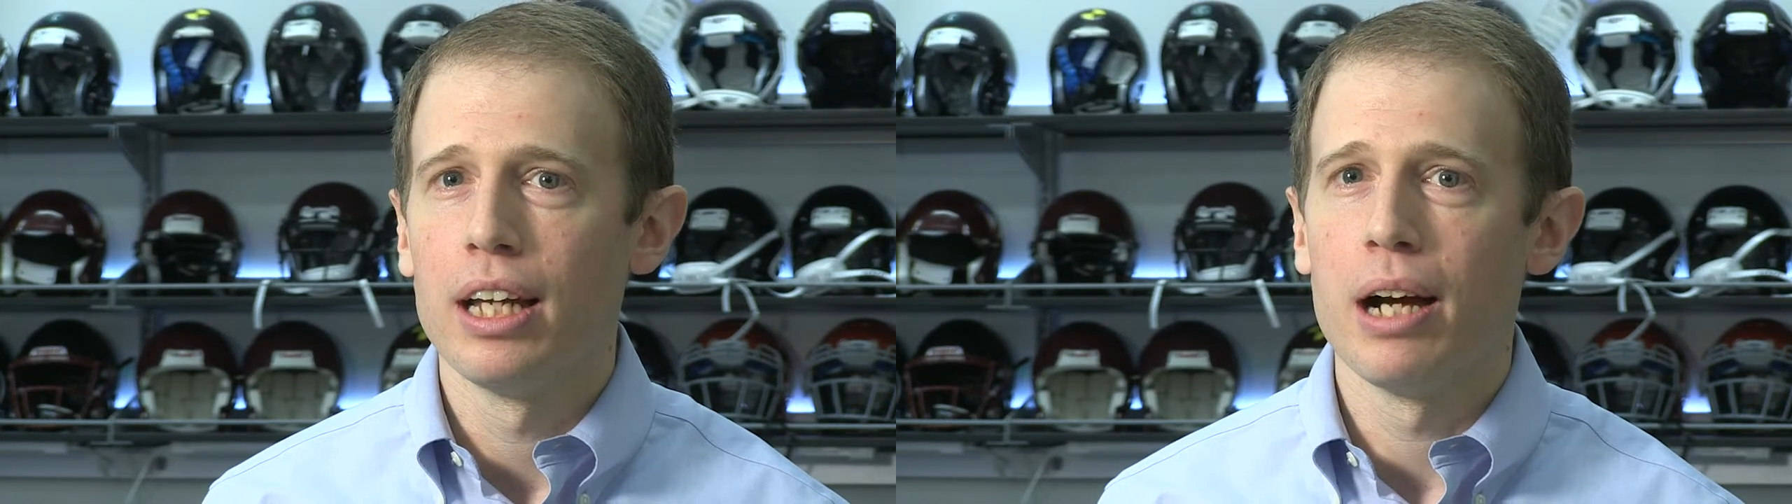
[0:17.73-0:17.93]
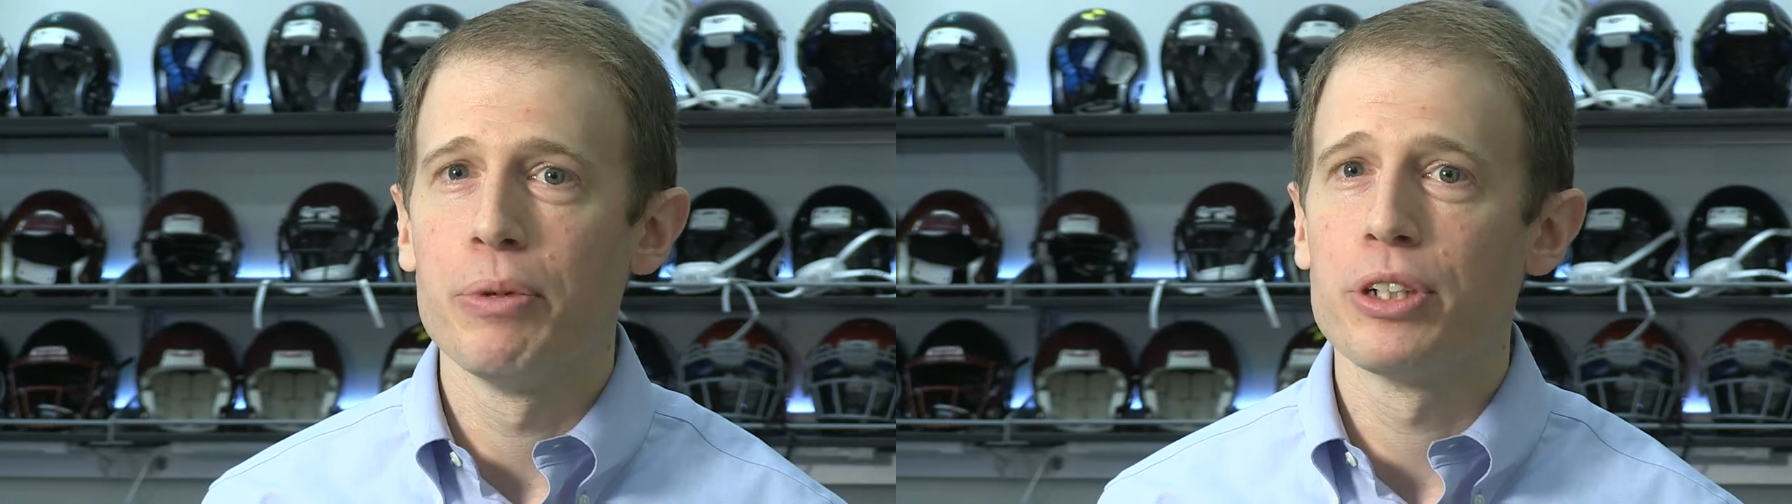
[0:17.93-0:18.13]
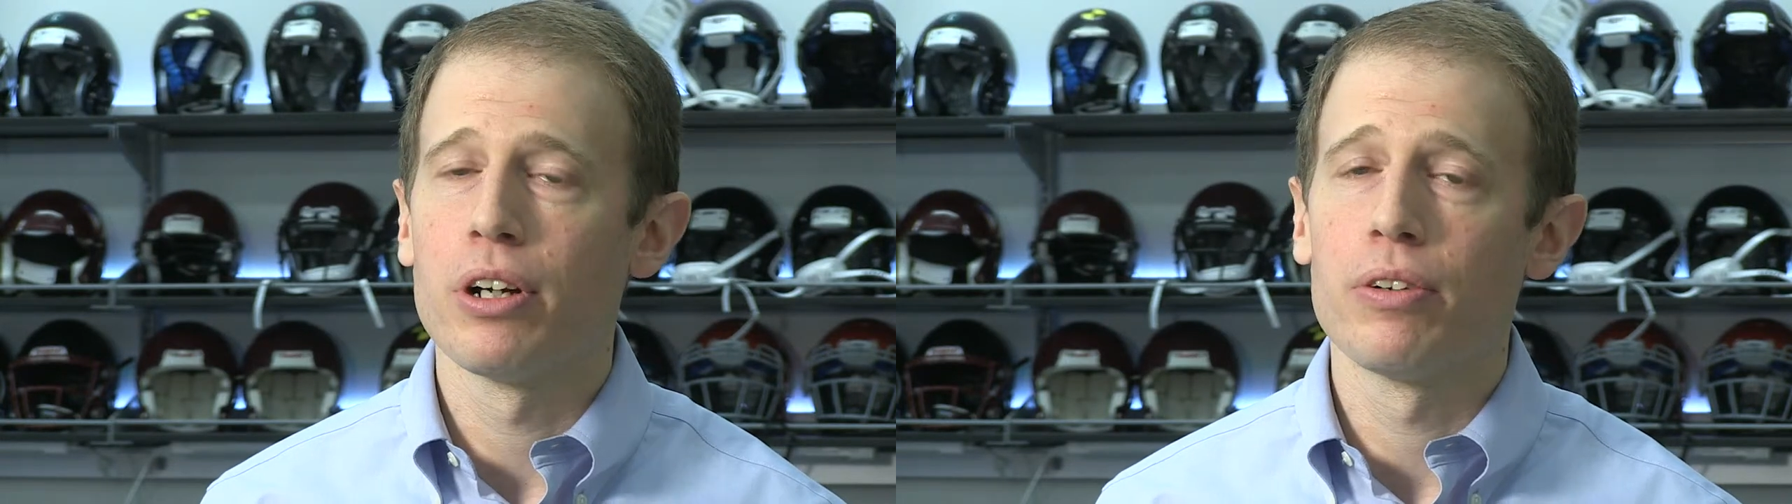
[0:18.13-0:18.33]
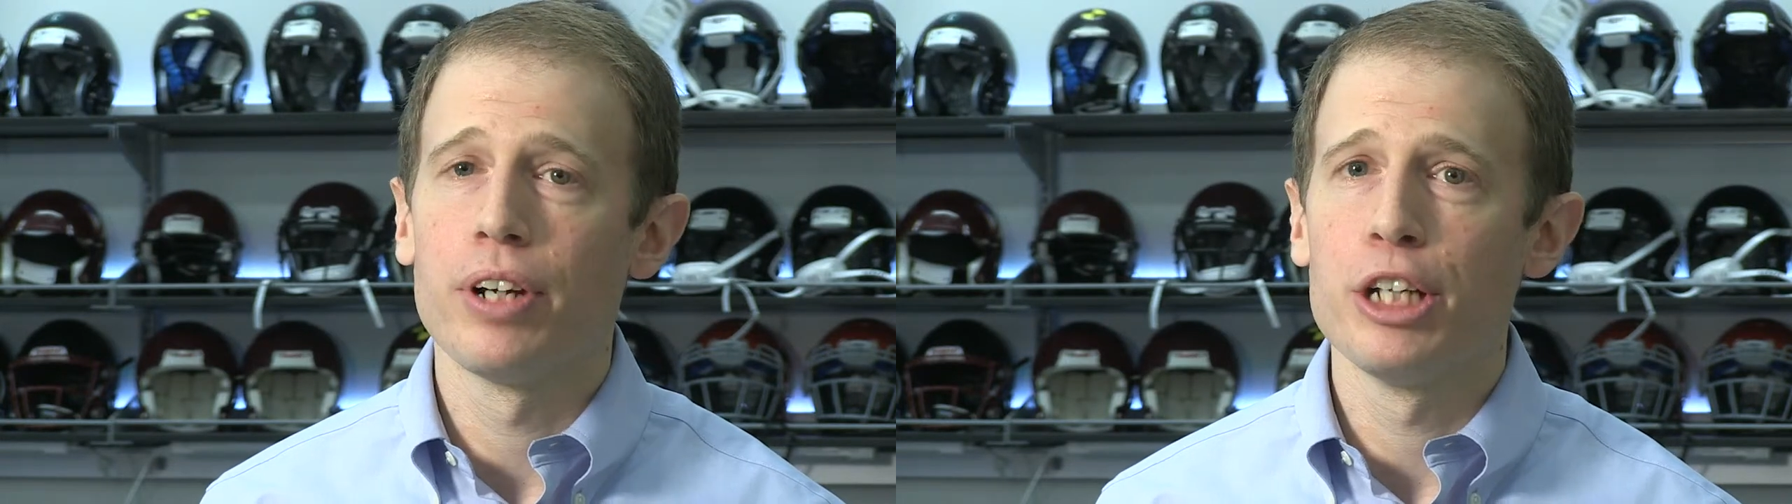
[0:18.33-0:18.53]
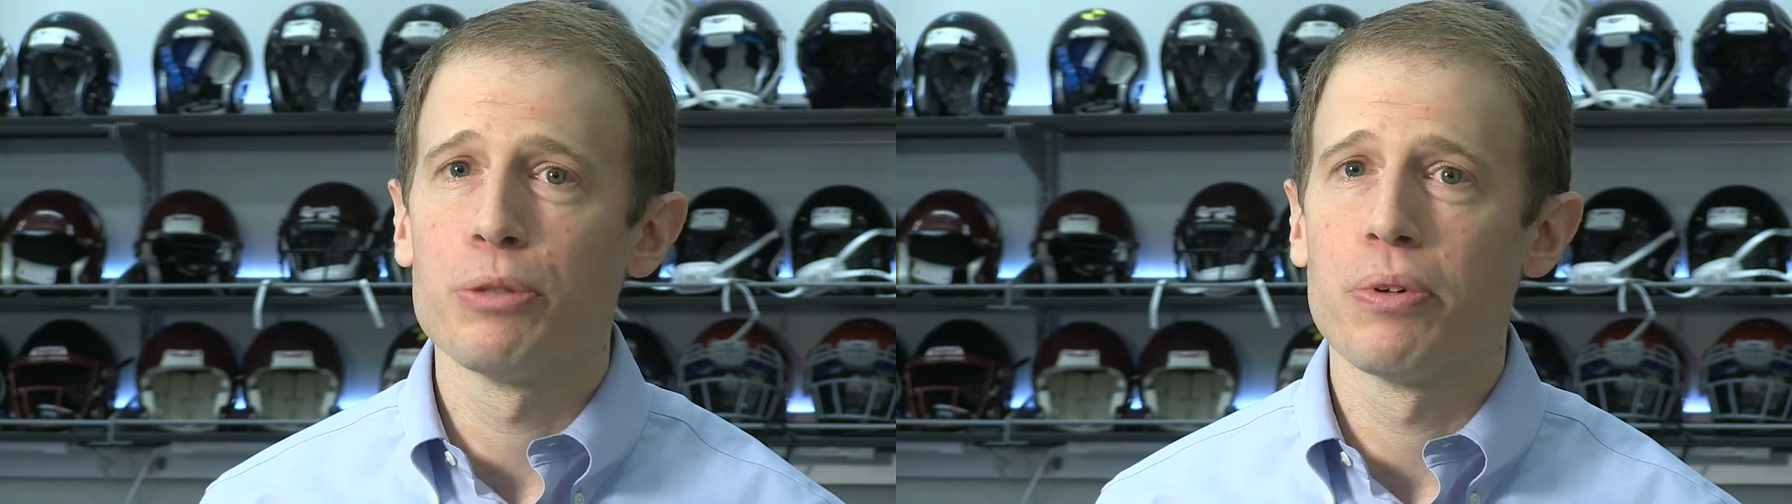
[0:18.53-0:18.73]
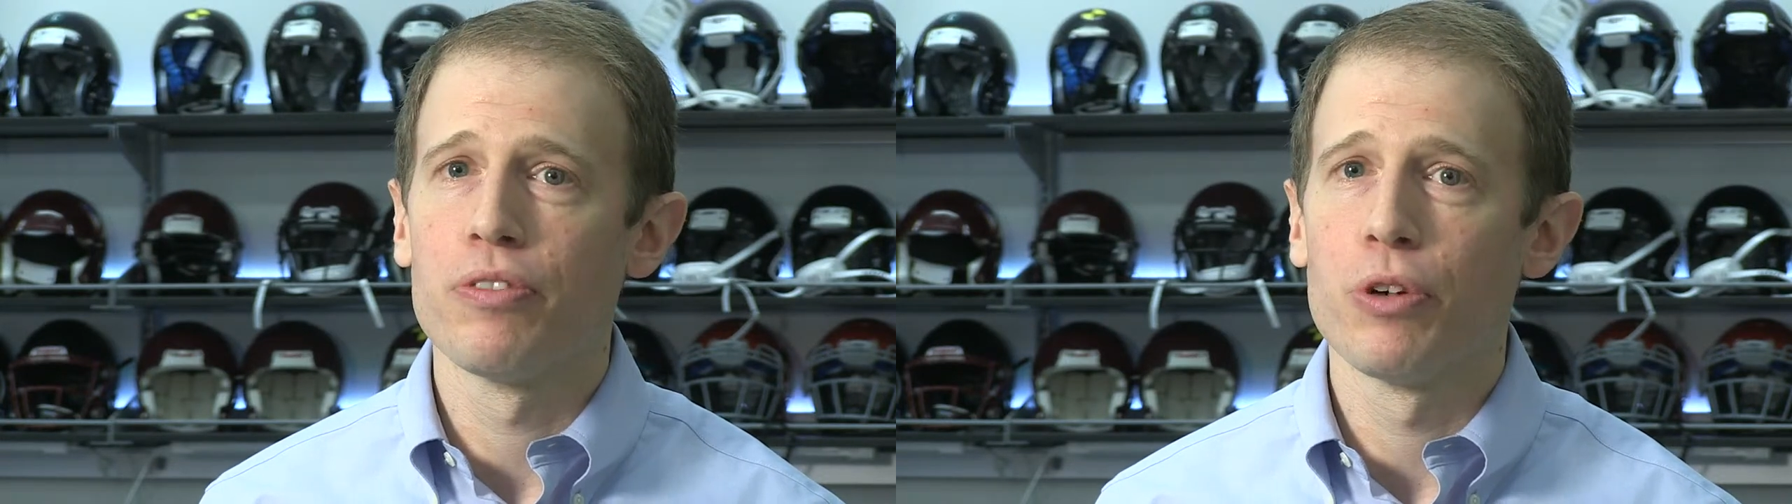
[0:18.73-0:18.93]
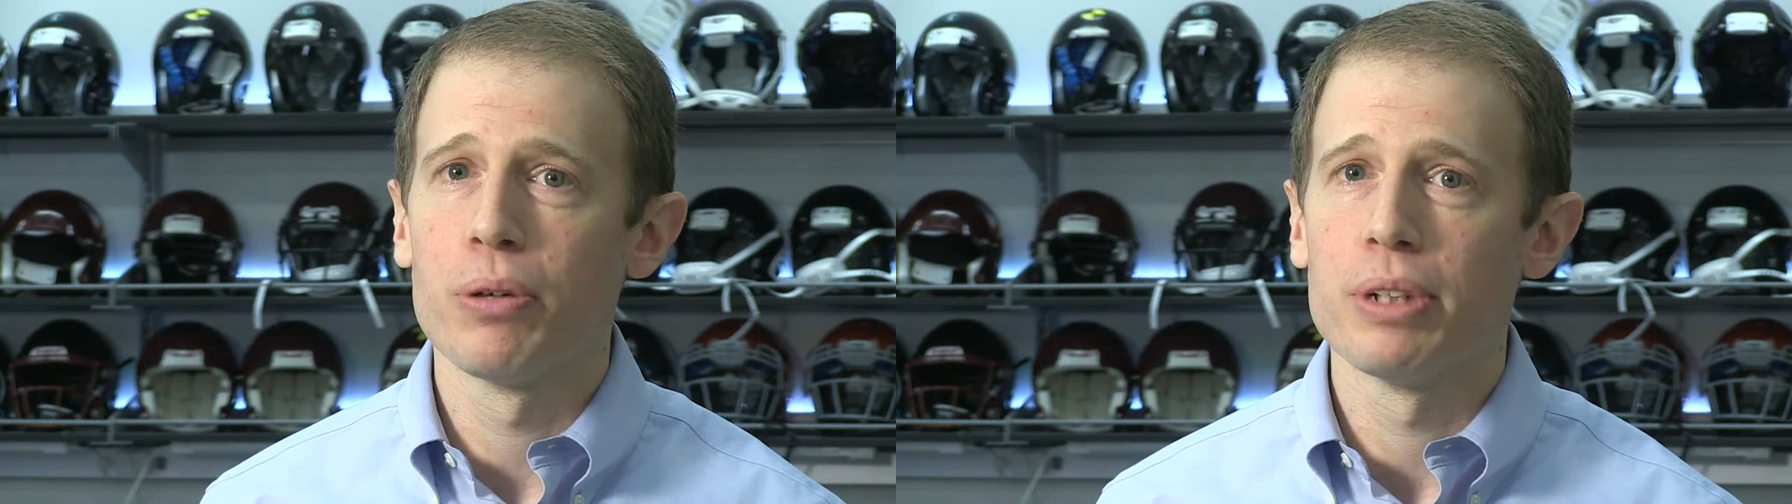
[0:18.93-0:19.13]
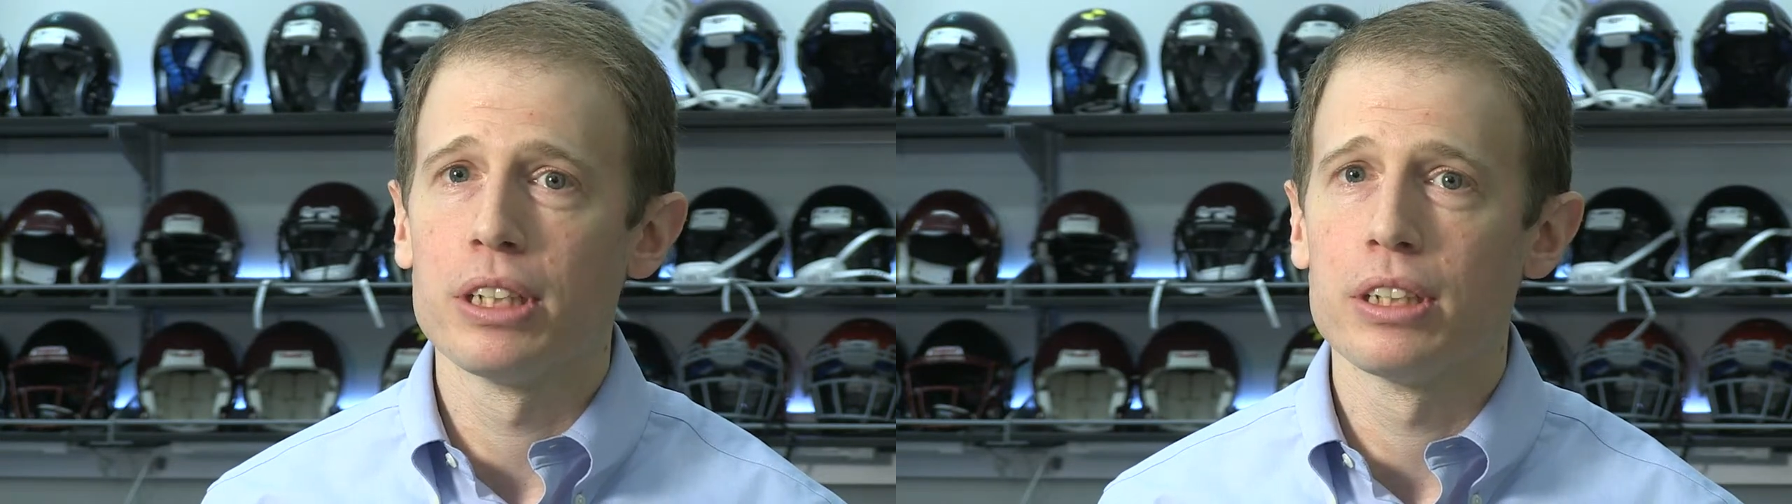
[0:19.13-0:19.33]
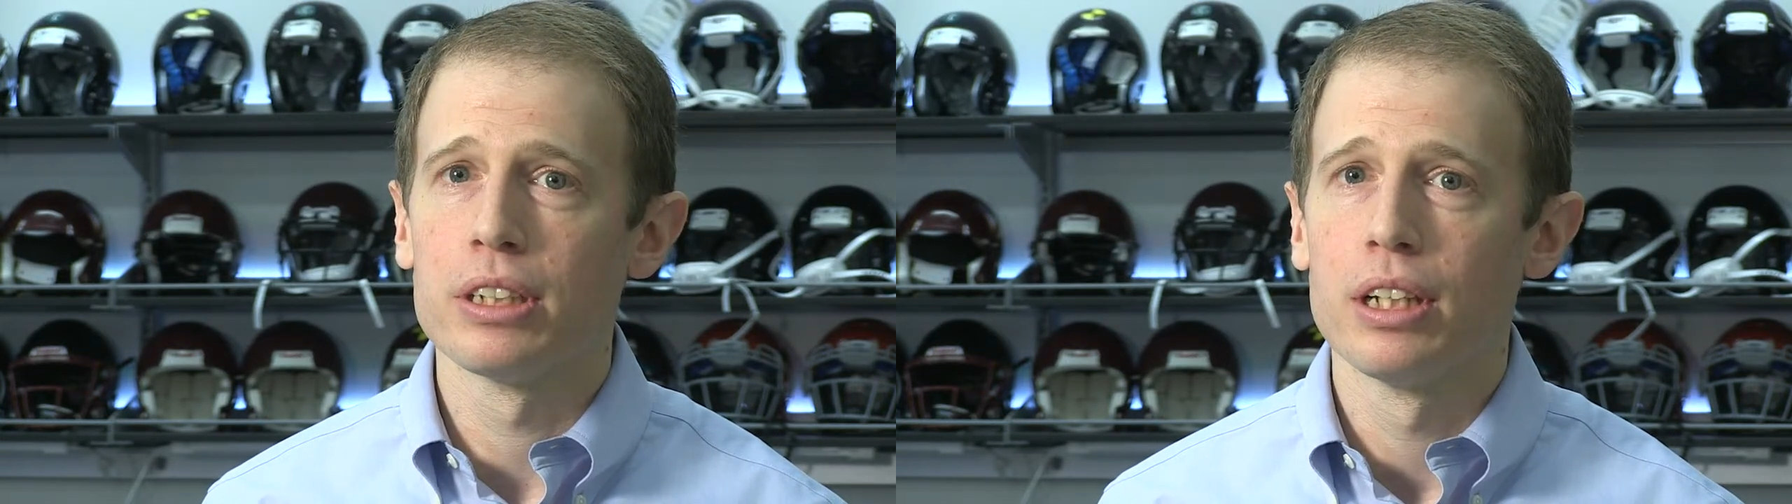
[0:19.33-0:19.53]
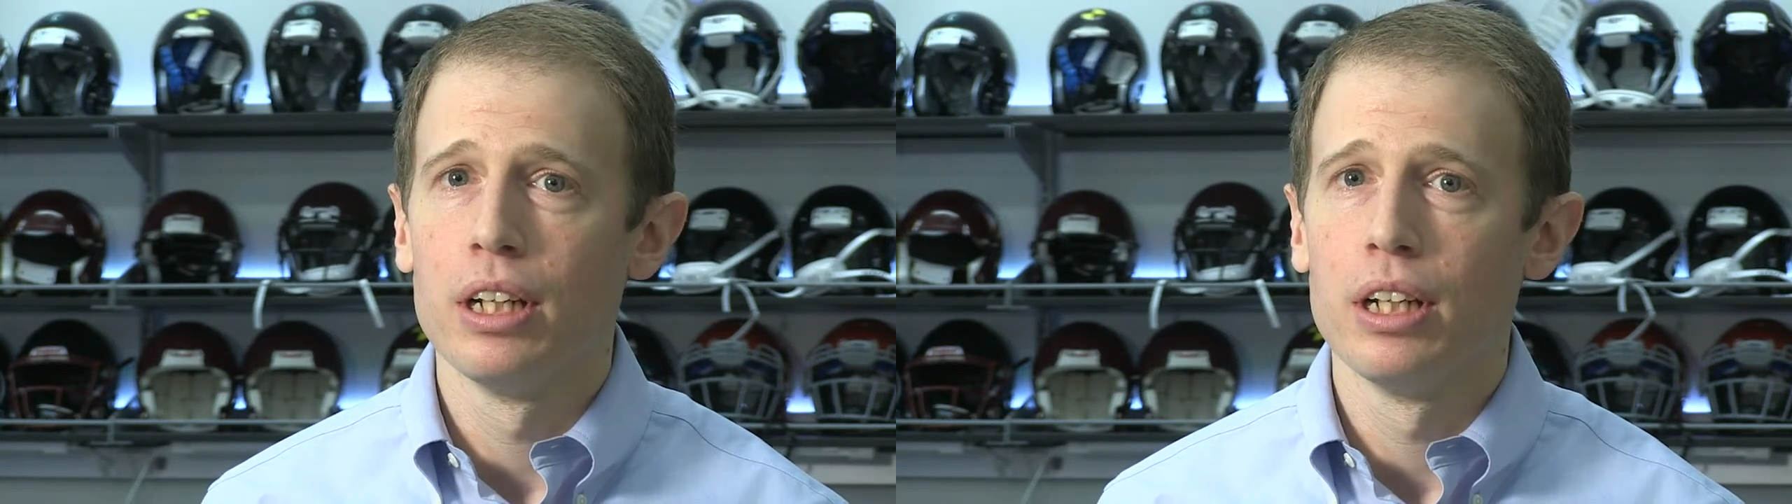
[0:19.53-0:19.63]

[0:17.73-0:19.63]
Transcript: and we saw a range of performance.